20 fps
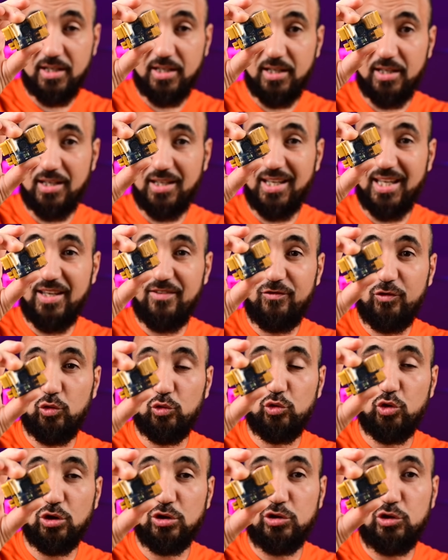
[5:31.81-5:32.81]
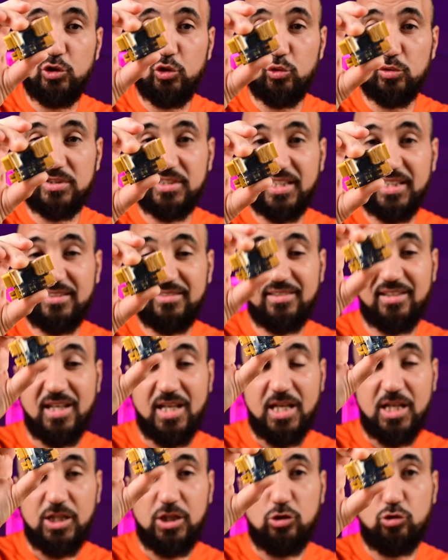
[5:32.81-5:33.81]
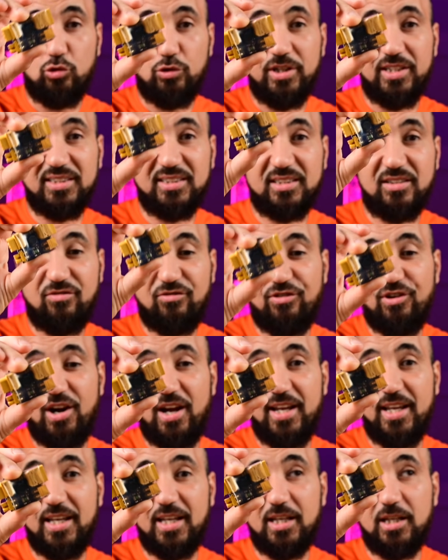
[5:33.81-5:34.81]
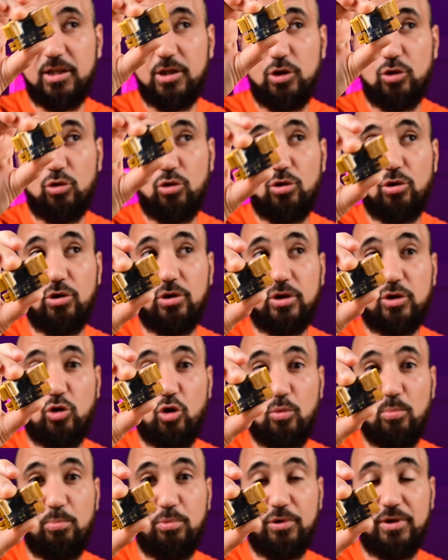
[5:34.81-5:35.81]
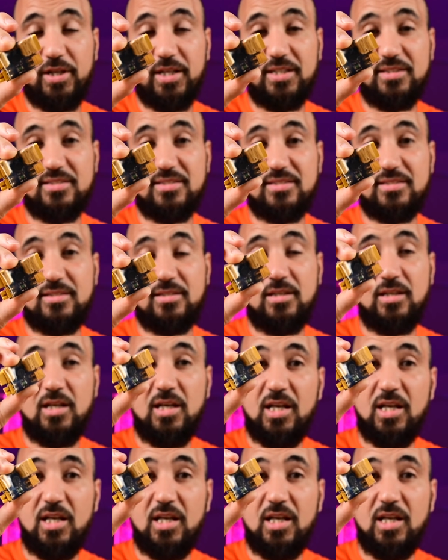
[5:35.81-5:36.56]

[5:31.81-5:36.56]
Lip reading: If you don't use it, you risk frying your components,